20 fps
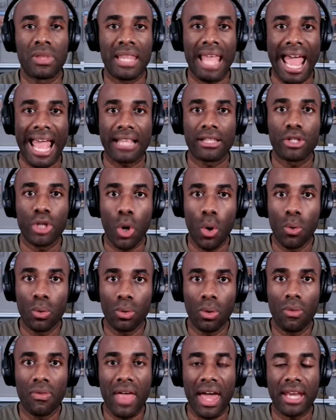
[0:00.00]
That
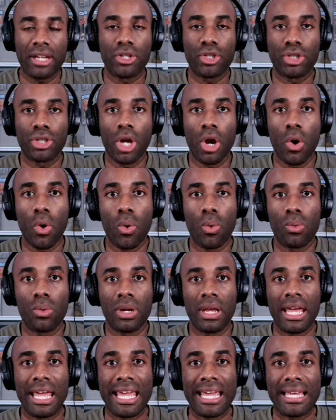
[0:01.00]
total that is
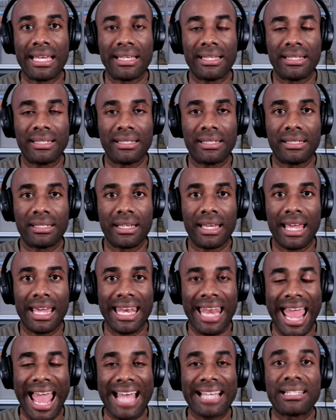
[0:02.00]
shown is
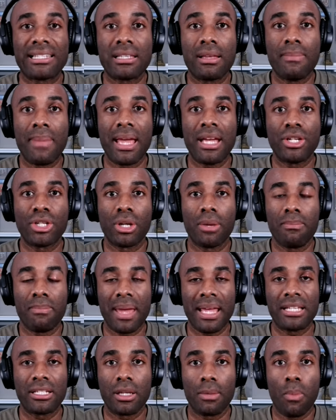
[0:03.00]
an estimation
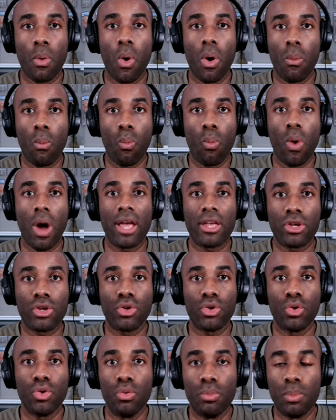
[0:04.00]
based upon what
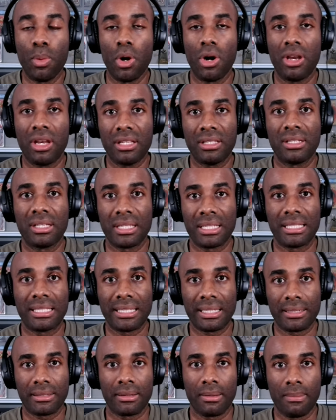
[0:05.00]
you put into the
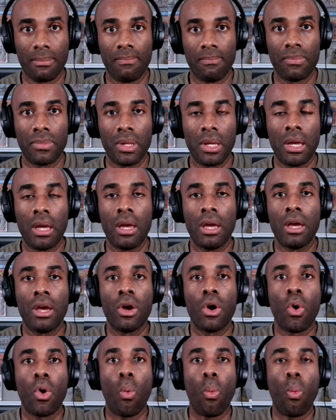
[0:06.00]
system.
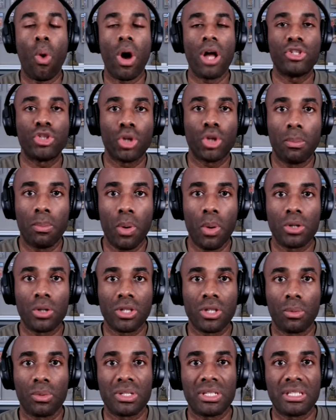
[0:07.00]
Once your
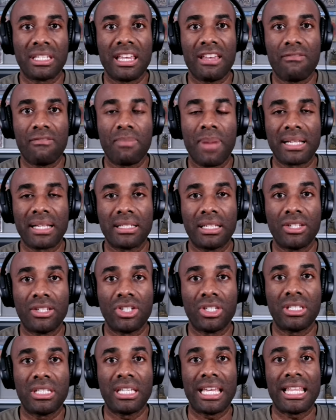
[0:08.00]
books are received by
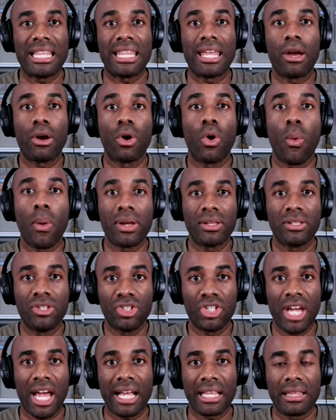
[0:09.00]
CGC, they're going to
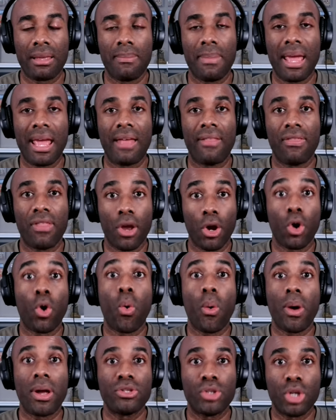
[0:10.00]
check them in. They're
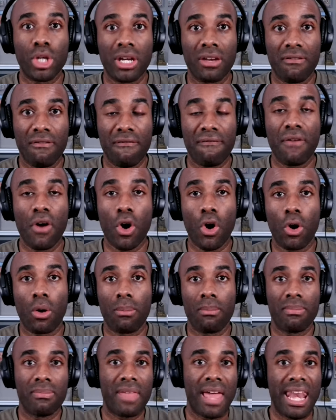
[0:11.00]
going to
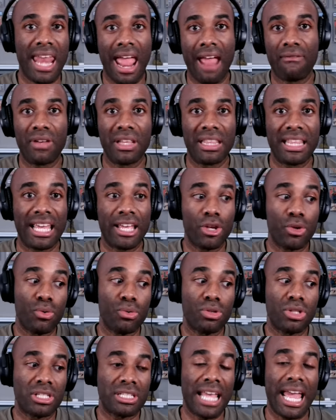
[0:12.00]
confirm that everything you
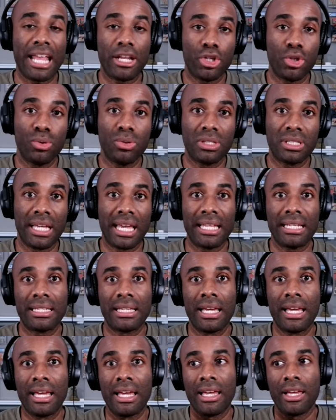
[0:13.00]
said you sent,
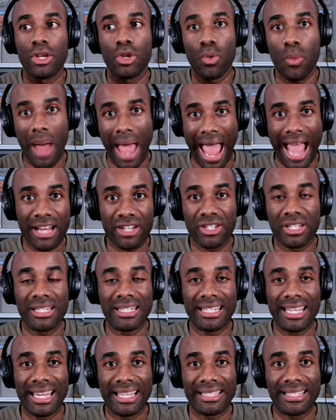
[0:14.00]
you actually
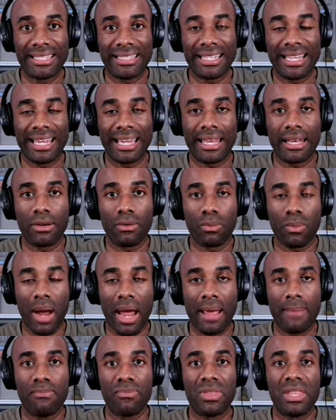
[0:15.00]
did send,
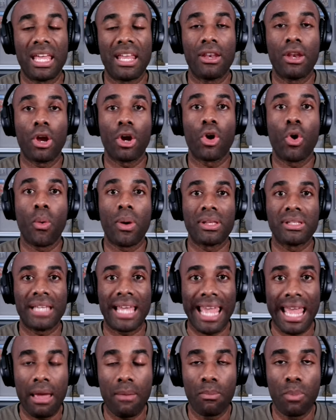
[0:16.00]
right? Then they're going to
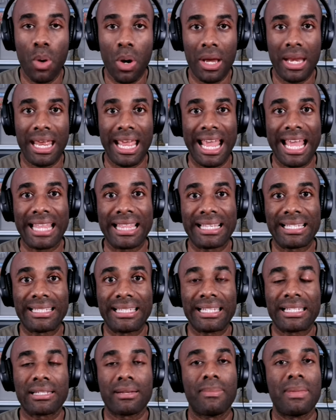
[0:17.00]
input it in the
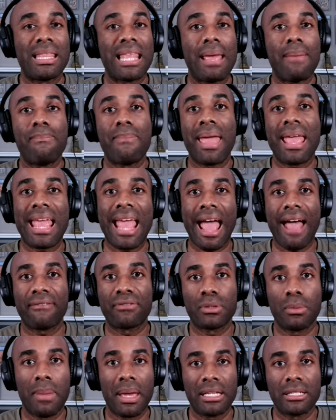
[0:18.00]
system, and they may have
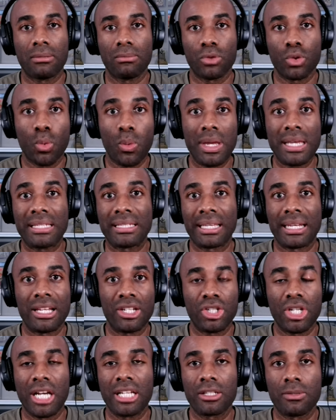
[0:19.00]
to make some tweaks and
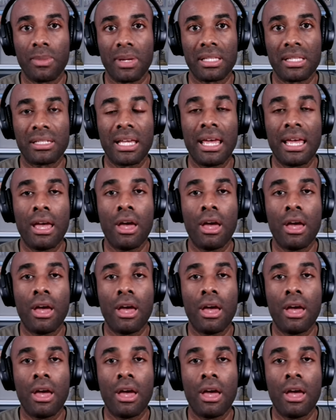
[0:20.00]
adjustments.